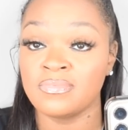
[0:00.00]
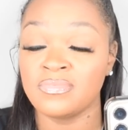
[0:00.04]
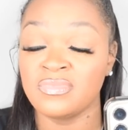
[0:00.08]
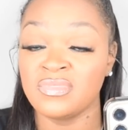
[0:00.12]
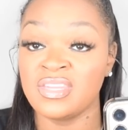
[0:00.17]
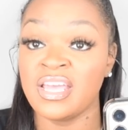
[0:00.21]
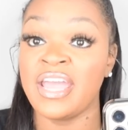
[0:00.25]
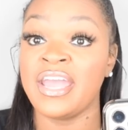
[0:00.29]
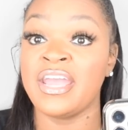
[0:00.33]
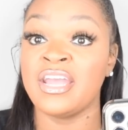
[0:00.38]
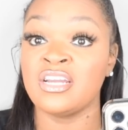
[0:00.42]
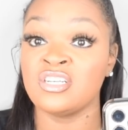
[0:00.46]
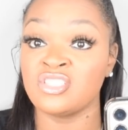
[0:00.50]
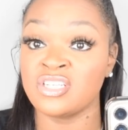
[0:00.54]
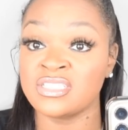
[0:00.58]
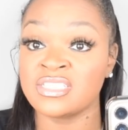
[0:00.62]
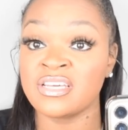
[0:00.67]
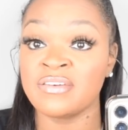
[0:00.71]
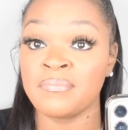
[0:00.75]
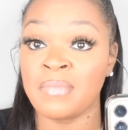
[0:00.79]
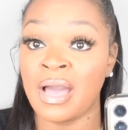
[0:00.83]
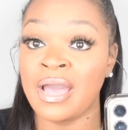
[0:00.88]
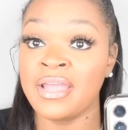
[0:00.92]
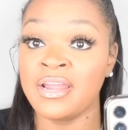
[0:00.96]
The address
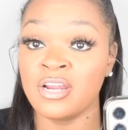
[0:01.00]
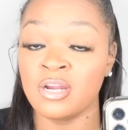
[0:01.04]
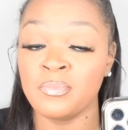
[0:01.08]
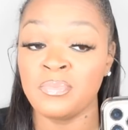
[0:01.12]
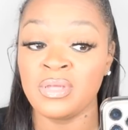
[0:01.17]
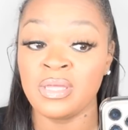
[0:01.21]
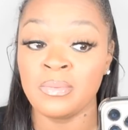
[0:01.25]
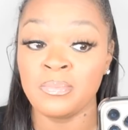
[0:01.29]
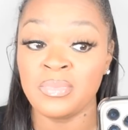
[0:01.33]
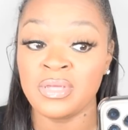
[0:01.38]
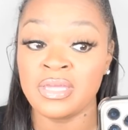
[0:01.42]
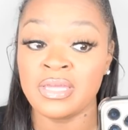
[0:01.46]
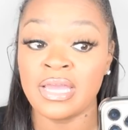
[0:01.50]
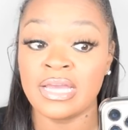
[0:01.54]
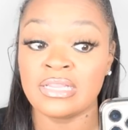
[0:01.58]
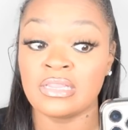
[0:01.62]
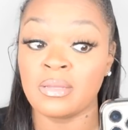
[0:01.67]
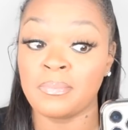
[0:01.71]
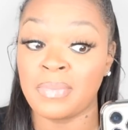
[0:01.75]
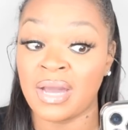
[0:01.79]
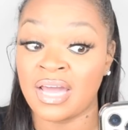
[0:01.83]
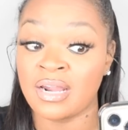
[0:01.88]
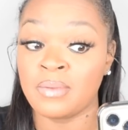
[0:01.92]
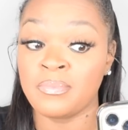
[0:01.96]
of my AirBNB at
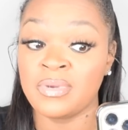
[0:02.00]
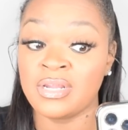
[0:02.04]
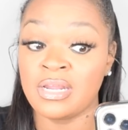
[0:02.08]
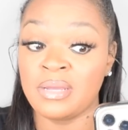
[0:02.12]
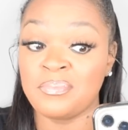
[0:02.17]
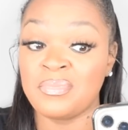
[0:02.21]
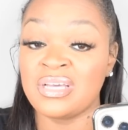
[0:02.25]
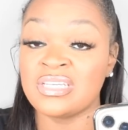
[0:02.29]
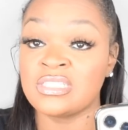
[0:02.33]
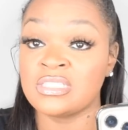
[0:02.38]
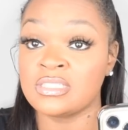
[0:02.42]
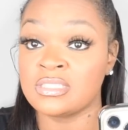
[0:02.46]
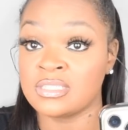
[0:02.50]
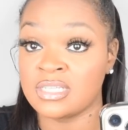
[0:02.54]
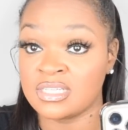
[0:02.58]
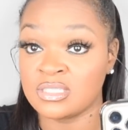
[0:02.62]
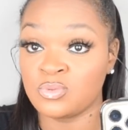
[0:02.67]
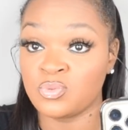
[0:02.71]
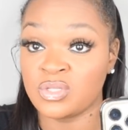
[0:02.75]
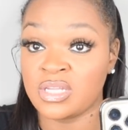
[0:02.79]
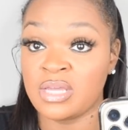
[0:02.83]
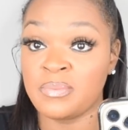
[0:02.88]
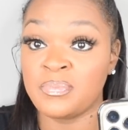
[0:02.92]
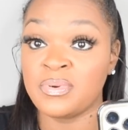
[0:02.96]
the bottom of that message,
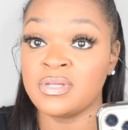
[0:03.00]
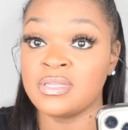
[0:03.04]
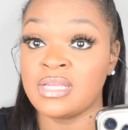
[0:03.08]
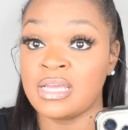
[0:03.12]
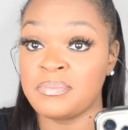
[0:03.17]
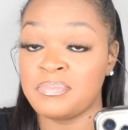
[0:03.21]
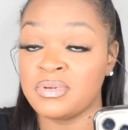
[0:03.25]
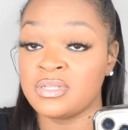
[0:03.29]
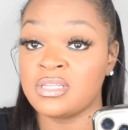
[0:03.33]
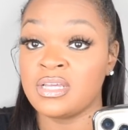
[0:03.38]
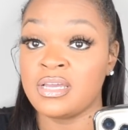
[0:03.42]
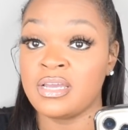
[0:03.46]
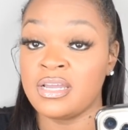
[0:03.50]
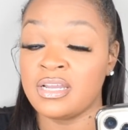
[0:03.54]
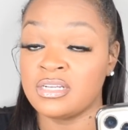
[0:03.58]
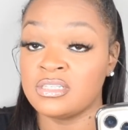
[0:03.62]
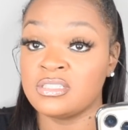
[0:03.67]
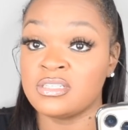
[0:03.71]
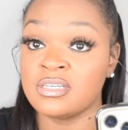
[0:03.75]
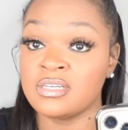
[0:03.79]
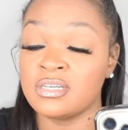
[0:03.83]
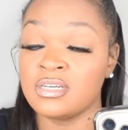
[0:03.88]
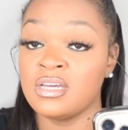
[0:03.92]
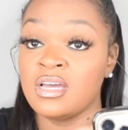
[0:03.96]
that's what they put. They put
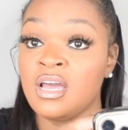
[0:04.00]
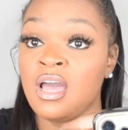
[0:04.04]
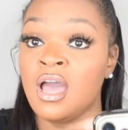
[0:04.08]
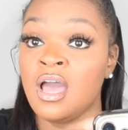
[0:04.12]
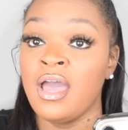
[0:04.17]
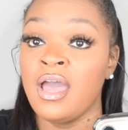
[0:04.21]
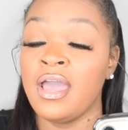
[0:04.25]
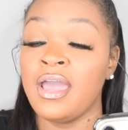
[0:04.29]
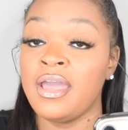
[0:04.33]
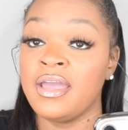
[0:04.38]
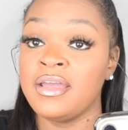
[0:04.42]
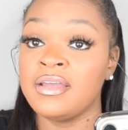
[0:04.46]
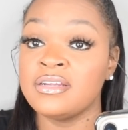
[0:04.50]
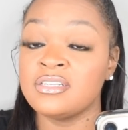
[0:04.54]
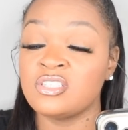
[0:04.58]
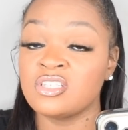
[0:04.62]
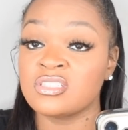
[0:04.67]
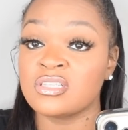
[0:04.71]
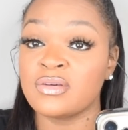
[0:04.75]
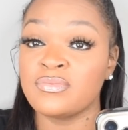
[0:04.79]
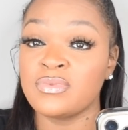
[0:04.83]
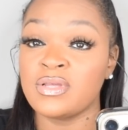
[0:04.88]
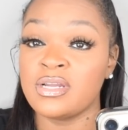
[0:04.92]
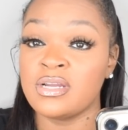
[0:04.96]
the
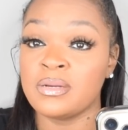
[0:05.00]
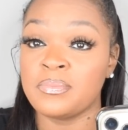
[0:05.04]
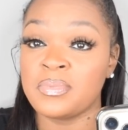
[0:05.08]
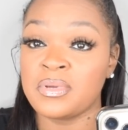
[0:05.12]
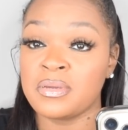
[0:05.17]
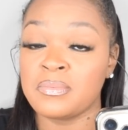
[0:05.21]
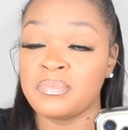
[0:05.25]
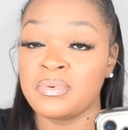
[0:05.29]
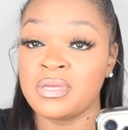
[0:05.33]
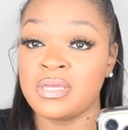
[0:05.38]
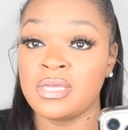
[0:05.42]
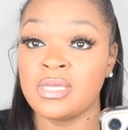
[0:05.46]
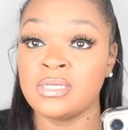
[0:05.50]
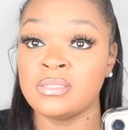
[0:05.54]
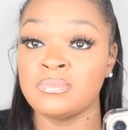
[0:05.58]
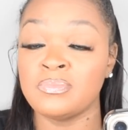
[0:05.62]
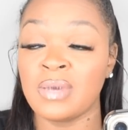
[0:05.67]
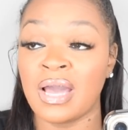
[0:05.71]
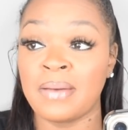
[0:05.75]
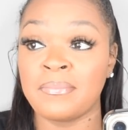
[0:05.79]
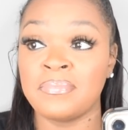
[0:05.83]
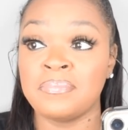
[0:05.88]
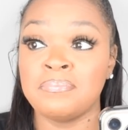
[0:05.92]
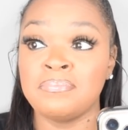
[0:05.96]
address of the Airbnb.
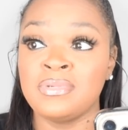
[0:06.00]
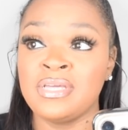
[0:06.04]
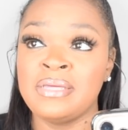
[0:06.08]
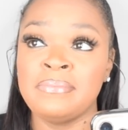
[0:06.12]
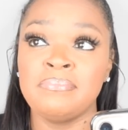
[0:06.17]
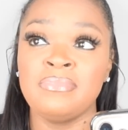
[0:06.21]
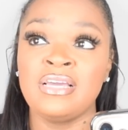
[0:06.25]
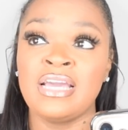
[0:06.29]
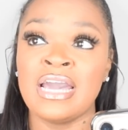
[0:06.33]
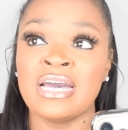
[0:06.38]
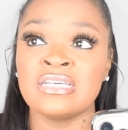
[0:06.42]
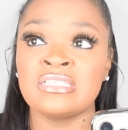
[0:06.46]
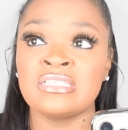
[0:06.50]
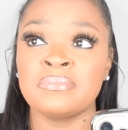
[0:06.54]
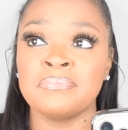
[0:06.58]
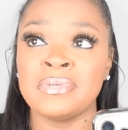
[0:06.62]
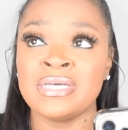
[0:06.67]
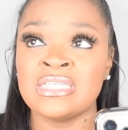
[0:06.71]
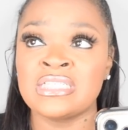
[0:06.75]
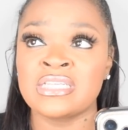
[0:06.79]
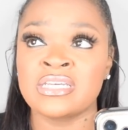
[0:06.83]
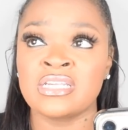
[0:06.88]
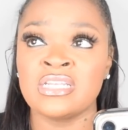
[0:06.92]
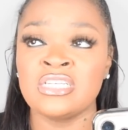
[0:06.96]
I guess
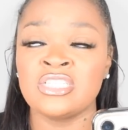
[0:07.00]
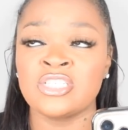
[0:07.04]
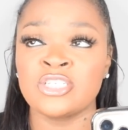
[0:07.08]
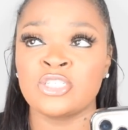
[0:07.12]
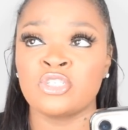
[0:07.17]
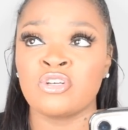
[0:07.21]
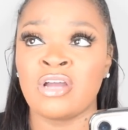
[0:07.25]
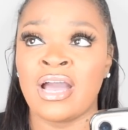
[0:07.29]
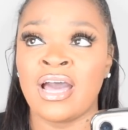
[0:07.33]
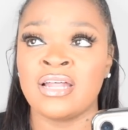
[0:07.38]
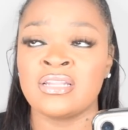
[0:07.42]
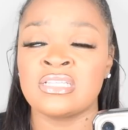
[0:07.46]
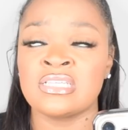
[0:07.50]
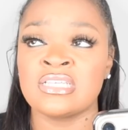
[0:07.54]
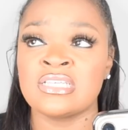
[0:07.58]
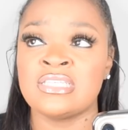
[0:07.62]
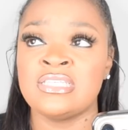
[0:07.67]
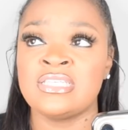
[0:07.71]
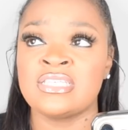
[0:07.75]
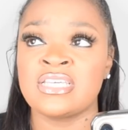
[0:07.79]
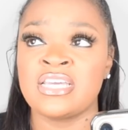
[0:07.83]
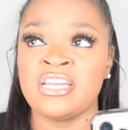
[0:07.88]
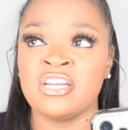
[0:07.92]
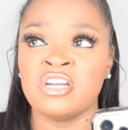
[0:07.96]
basically to try to
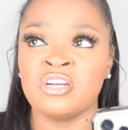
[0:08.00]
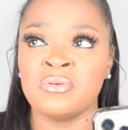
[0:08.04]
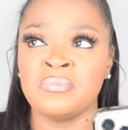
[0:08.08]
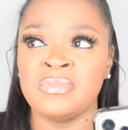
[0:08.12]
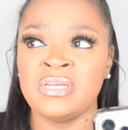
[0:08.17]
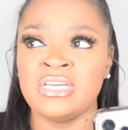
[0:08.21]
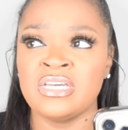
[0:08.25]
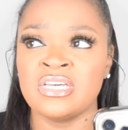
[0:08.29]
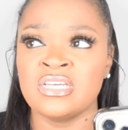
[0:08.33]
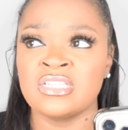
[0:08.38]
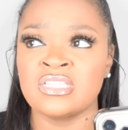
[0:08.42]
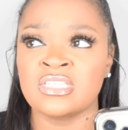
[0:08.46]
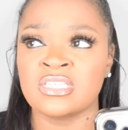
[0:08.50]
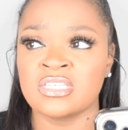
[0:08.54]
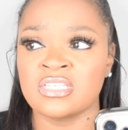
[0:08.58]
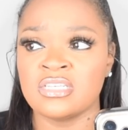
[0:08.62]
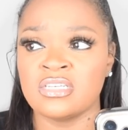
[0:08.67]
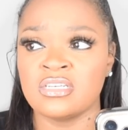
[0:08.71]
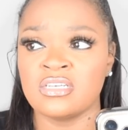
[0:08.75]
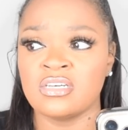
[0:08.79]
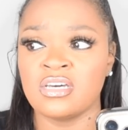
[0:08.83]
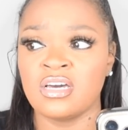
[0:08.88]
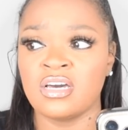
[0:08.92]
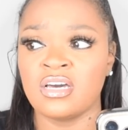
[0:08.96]
scare me
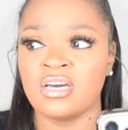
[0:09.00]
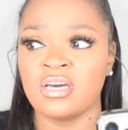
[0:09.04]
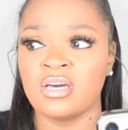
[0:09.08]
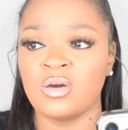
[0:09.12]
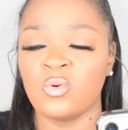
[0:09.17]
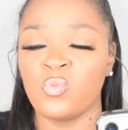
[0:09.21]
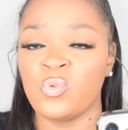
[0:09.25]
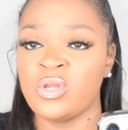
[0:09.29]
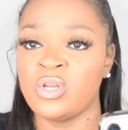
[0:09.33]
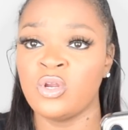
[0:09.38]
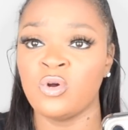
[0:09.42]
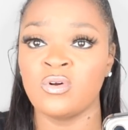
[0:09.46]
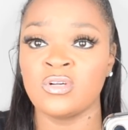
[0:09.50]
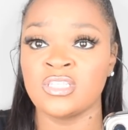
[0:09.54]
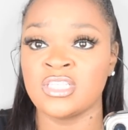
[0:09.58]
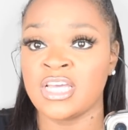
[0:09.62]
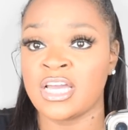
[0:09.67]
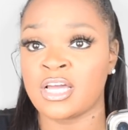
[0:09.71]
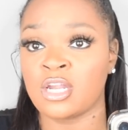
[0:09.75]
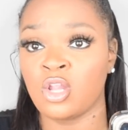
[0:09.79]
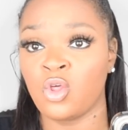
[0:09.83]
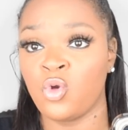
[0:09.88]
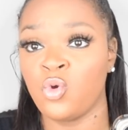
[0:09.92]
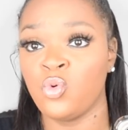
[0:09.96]
into we know
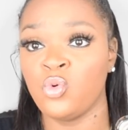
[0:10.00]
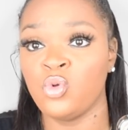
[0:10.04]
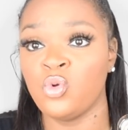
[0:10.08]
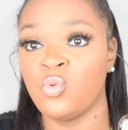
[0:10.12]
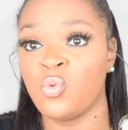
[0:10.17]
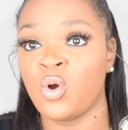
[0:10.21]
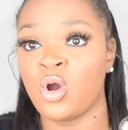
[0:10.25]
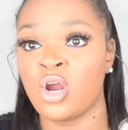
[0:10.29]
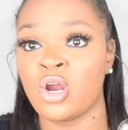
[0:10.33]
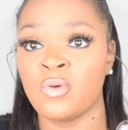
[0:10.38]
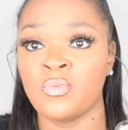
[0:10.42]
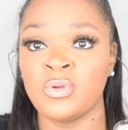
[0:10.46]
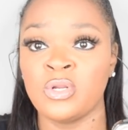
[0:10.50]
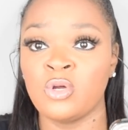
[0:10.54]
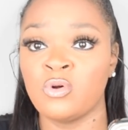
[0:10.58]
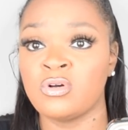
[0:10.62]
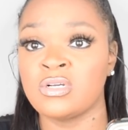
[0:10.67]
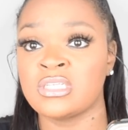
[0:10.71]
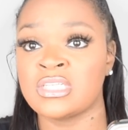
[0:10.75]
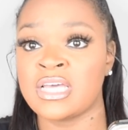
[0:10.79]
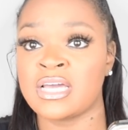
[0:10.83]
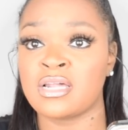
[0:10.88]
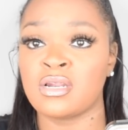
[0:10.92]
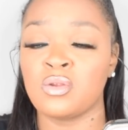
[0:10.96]
exactly who you are, we know
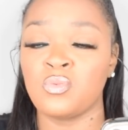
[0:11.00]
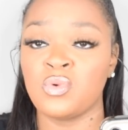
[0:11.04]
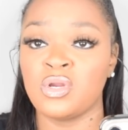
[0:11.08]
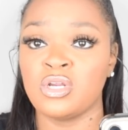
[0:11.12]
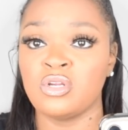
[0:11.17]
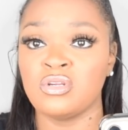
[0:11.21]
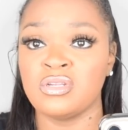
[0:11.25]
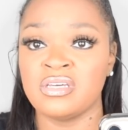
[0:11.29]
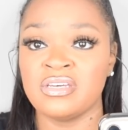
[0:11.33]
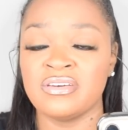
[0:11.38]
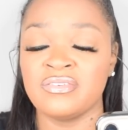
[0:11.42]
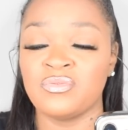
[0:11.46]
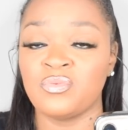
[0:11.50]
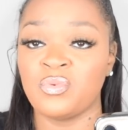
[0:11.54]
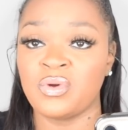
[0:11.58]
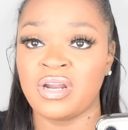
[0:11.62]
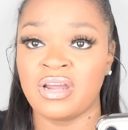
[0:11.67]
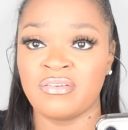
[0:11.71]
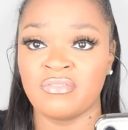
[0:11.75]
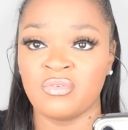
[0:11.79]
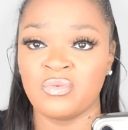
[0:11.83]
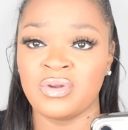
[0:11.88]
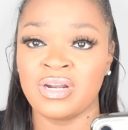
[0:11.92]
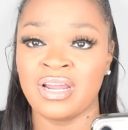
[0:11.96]
exactly where you live,
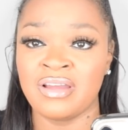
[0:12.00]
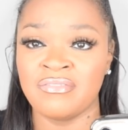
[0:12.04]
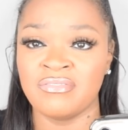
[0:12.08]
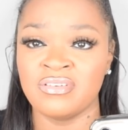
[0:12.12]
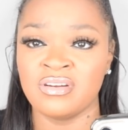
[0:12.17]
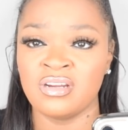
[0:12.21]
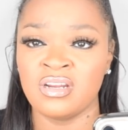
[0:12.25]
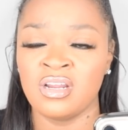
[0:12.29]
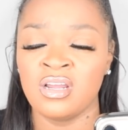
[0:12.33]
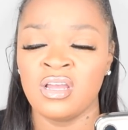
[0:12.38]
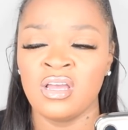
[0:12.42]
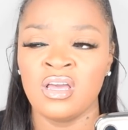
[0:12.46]
whatever.